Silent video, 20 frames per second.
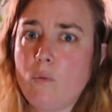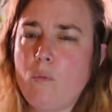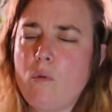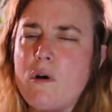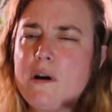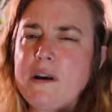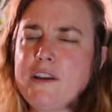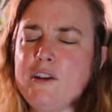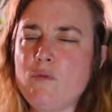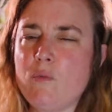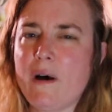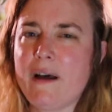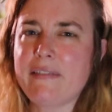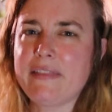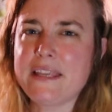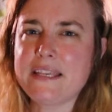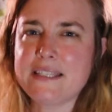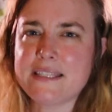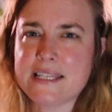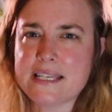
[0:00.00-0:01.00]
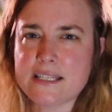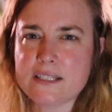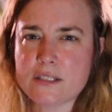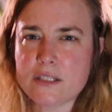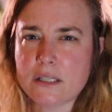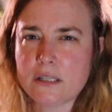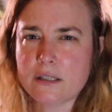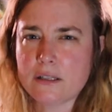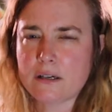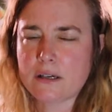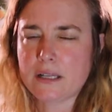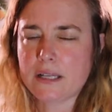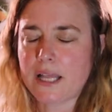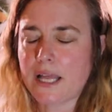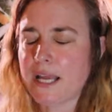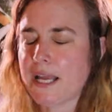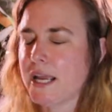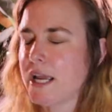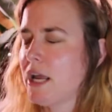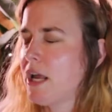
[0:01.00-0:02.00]
What do you want these things to look
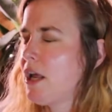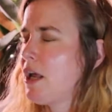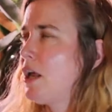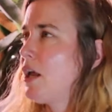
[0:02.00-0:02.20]
like?